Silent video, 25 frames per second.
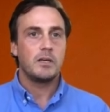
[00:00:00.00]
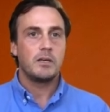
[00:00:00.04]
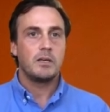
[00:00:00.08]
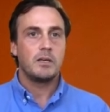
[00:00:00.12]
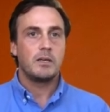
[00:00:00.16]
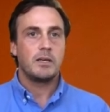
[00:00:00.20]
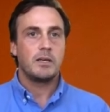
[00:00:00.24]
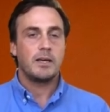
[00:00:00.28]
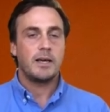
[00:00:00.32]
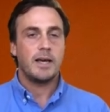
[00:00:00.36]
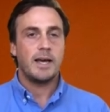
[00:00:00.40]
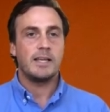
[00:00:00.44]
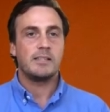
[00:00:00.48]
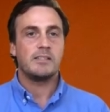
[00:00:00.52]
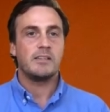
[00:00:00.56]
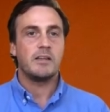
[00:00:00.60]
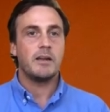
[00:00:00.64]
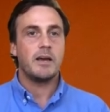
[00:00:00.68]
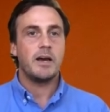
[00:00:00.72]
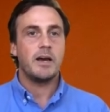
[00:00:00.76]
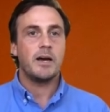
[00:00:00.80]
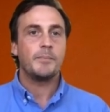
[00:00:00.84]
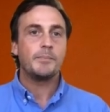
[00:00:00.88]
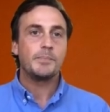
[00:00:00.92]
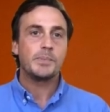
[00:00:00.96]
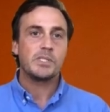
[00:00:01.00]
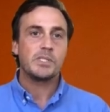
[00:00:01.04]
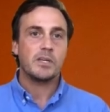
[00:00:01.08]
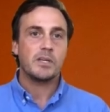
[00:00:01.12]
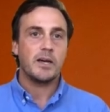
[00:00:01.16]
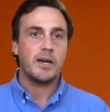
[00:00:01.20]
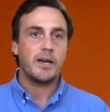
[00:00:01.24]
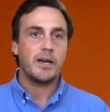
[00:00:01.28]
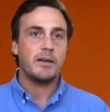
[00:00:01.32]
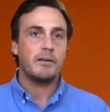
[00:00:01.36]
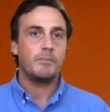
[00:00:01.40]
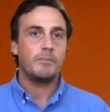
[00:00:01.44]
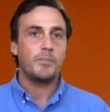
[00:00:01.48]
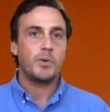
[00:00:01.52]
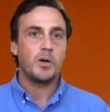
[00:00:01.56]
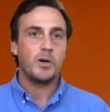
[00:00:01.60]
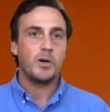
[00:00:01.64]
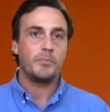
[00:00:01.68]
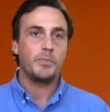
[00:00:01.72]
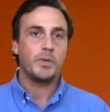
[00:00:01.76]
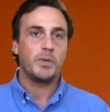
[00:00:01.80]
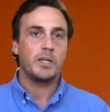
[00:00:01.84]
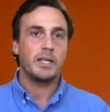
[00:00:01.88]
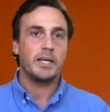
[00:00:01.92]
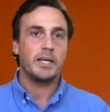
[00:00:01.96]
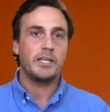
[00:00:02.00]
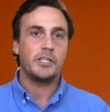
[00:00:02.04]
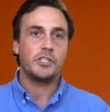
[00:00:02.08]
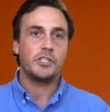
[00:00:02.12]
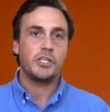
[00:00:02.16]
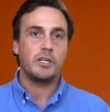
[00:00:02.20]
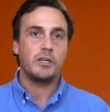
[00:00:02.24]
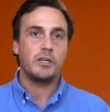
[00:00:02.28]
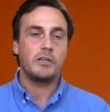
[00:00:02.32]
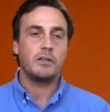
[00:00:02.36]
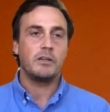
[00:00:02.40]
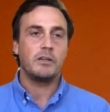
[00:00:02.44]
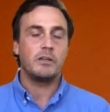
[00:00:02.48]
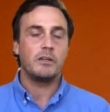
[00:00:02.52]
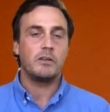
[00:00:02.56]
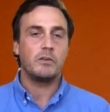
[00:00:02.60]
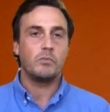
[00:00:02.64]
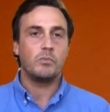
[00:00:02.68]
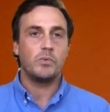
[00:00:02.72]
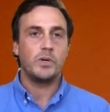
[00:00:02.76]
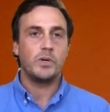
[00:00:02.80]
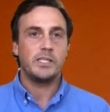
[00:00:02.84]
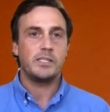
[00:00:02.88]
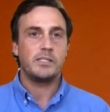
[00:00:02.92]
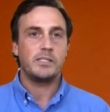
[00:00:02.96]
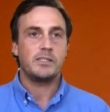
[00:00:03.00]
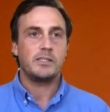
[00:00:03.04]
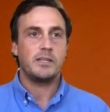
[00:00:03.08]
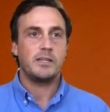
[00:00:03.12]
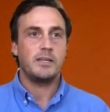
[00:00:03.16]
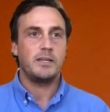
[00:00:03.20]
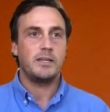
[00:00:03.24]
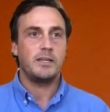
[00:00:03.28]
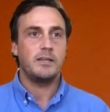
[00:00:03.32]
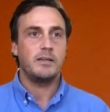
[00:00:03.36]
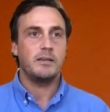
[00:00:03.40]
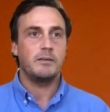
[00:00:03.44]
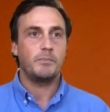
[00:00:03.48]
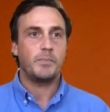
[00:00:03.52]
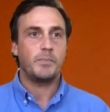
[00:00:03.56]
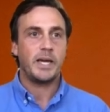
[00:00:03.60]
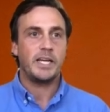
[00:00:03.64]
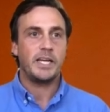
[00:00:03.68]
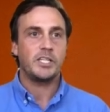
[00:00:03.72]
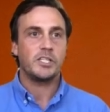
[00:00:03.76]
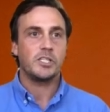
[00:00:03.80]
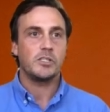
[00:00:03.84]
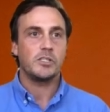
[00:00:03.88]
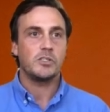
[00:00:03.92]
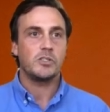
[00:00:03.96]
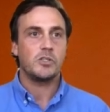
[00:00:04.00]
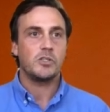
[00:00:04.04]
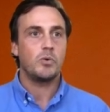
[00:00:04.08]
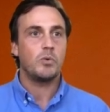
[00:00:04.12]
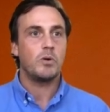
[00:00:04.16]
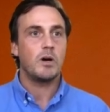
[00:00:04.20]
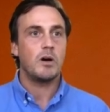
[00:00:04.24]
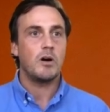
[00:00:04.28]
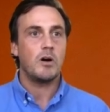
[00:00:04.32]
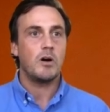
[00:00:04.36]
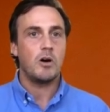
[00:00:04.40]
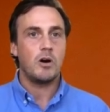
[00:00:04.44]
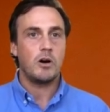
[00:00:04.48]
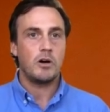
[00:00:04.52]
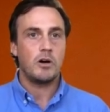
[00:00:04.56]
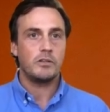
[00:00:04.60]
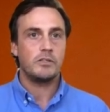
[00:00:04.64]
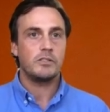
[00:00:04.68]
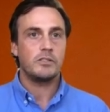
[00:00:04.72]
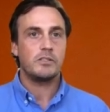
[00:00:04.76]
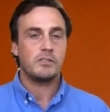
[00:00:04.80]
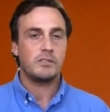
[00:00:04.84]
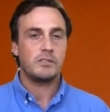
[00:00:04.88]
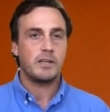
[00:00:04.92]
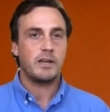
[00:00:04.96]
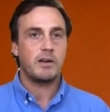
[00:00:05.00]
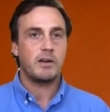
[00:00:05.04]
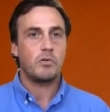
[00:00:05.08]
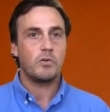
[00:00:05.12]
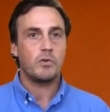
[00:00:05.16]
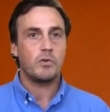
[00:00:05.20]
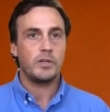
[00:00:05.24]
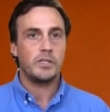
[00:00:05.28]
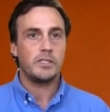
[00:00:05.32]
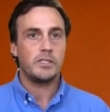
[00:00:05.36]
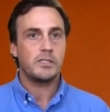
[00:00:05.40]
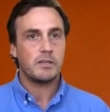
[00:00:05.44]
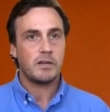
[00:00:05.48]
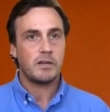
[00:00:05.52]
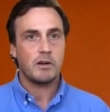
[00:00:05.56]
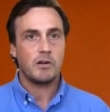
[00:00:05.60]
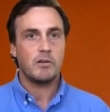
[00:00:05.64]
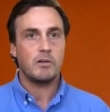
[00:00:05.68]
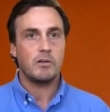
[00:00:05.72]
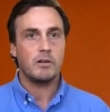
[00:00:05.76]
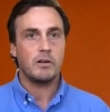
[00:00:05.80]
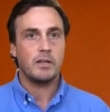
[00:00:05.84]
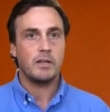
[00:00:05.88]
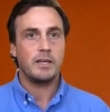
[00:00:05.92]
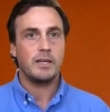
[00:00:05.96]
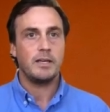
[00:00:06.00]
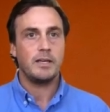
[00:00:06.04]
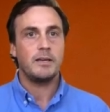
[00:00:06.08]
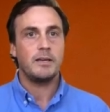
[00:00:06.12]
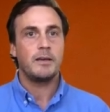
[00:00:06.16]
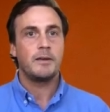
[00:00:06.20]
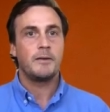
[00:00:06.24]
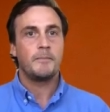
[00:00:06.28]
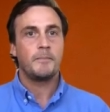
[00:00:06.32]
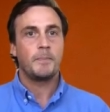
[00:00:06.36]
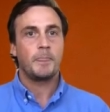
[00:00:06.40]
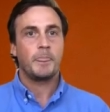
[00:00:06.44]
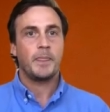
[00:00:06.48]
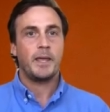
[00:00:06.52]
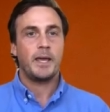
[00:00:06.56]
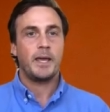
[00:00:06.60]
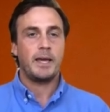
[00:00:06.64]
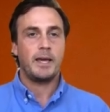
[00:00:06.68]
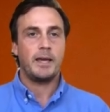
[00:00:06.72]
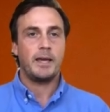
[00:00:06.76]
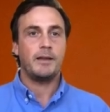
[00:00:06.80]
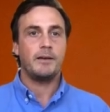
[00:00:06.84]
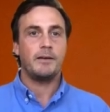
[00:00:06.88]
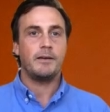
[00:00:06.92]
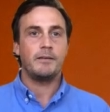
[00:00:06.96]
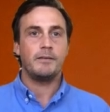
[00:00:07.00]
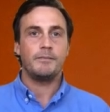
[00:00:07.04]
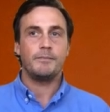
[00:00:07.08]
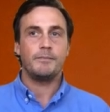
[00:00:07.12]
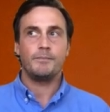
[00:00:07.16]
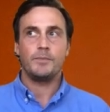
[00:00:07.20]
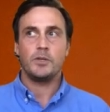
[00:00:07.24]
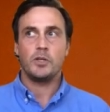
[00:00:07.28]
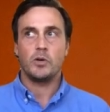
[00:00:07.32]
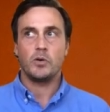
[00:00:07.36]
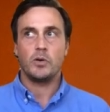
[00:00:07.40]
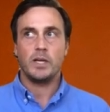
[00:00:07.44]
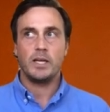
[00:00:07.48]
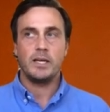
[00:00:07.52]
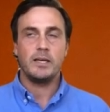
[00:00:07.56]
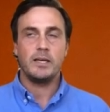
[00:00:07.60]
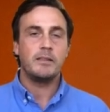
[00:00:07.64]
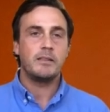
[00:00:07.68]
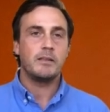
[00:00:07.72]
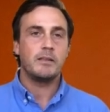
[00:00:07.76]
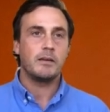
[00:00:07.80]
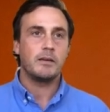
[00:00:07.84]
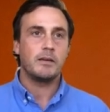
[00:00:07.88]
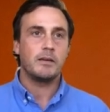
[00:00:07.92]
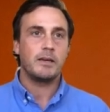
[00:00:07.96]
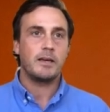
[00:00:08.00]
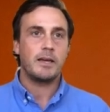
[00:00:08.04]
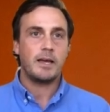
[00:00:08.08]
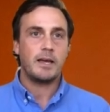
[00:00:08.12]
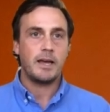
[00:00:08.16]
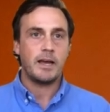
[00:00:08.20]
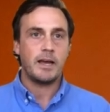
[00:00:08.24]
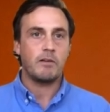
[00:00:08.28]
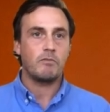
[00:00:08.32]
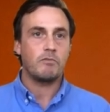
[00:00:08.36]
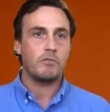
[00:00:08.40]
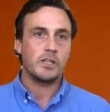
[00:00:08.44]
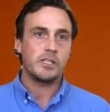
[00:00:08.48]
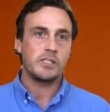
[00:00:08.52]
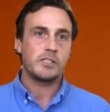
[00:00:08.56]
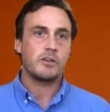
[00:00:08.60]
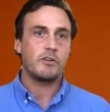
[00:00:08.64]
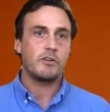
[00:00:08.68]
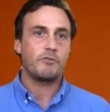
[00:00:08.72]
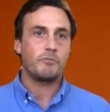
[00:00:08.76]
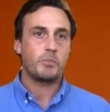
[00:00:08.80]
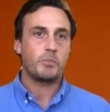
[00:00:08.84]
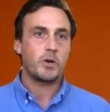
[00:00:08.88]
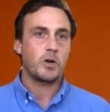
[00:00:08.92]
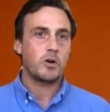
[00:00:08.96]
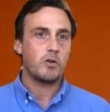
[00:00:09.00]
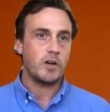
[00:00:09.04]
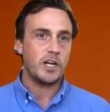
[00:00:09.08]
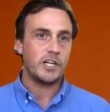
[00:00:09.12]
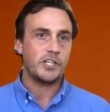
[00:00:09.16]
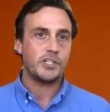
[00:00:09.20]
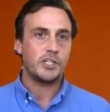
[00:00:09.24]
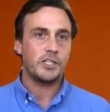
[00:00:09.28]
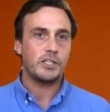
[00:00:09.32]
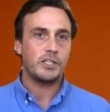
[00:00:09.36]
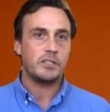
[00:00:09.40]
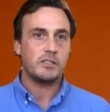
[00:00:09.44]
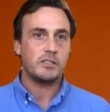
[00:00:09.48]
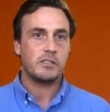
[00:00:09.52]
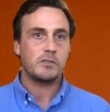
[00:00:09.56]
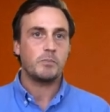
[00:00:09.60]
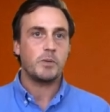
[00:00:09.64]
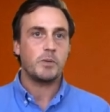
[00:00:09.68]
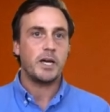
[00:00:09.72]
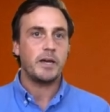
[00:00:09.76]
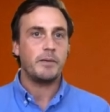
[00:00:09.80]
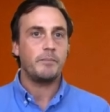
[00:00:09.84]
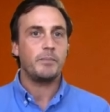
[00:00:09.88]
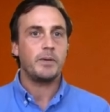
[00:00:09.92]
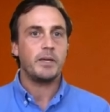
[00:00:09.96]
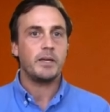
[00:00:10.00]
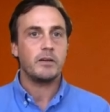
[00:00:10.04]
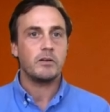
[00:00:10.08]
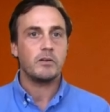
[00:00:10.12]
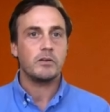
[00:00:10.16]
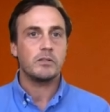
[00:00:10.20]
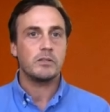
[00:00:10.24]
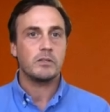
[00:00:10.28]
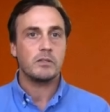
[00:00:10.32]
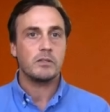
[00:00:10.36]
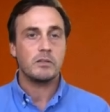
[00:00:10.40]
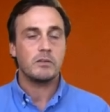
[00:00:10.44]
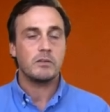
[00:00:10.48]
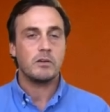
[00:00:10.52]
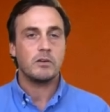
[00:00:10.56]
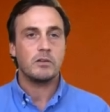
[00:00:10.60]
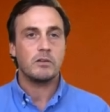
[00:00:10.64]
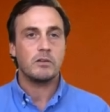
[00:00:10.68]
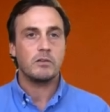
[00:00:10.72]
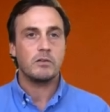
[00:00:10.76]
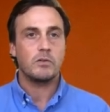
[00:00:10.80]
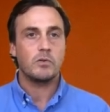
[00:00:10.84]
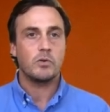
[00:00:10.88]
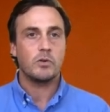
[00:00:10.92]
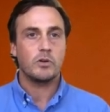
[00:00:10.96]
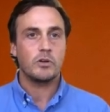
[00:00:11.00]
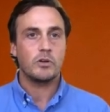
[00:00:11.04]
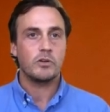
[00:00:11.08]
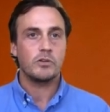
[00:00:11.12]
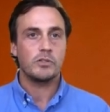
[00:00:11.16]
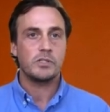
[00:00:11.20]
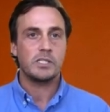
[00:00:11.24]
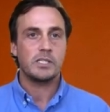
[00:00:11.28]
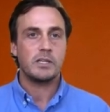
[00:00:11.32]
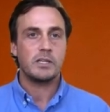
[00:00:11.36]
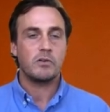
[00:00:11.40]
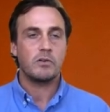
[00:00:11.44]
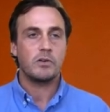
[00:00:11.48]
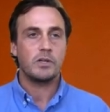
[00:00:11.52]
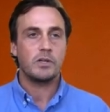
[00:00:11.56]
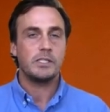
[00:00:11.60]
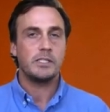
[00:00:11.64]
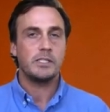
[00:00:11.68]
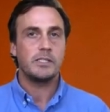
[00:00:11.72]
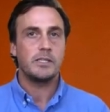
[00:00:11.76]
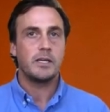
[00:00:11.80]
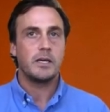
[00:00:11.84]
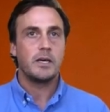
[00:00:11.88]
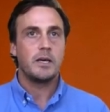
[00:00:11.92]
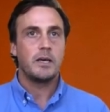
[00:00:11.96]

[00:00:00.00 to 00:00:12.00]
Mm-hmm. As an upside population, we see patients who are on steroids currently and you know either at risk of progression despite being on on corticosteroids